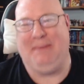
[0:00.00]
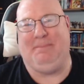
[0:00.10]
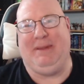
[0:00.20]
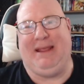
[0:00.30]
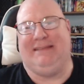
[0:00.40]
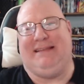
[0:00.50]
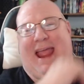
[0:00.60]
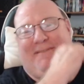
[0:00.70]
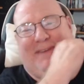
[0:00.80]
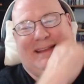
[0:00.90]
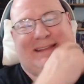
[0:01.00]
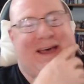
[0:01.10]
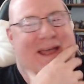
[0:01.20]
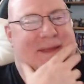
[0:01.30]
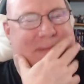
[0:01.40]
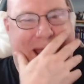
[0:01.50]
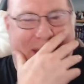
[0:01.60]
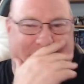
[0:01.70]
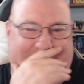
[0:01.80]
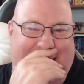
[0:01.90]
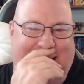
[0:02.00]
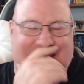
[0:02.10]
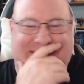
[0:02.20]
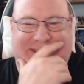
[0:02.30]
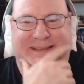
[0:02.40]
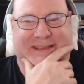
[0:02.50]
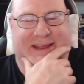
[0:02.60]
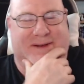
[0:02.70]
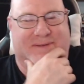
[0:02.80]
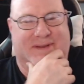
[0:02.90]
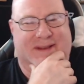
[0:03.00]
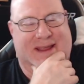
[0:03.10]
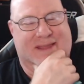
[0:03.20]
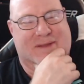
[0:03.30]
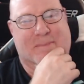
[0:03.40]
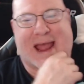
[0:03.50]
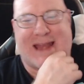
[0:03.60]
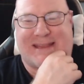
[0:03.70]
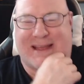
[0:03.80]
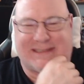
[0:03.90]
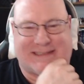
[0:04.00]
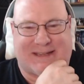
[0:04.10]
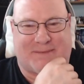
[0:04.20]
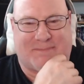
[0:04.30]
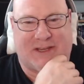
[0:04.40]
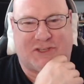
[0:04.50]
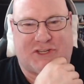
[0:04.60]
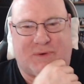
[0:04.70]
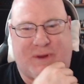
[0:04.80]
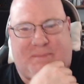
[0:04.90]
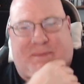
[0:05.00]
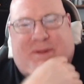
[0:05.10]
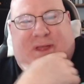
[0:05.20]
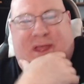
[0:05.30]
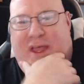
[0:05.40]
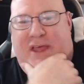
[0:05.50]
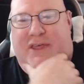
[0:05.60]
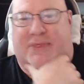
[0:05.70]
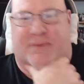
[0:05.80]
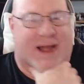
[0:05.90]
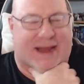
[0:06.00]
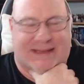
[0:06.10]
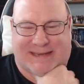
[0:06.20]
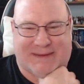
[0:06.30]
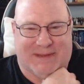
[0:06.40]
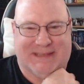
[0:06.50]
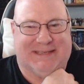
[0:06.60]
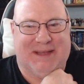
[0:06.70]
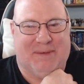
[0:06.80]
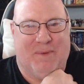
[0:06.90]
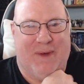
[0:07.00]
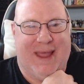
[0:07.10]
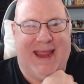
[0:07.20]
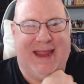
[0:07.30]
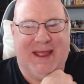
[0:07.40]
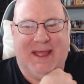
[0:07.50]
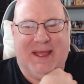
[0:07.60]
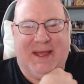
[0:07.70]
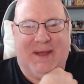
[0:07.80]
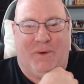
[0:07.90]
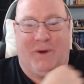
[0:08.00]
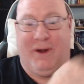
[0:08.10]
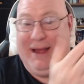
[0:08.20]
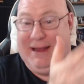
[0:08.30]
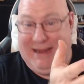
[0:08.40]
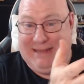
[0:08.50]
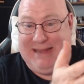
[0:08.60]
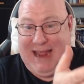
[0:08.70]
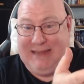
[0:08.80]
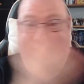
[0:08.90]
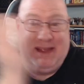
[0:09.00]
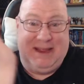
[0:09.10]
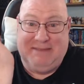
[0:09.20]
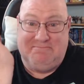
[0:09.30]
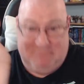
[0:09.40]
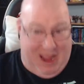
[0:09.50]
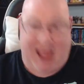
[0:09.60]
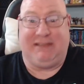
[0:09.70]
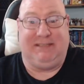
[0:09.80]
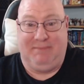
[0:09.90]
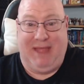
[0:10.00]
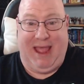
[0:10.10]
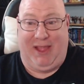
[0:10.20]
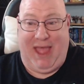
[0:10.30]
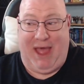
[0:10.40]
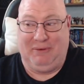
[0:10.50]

Because every time now, it's, either Matt does something to him, threatens him in some way, or in this case, knocks him the hell out.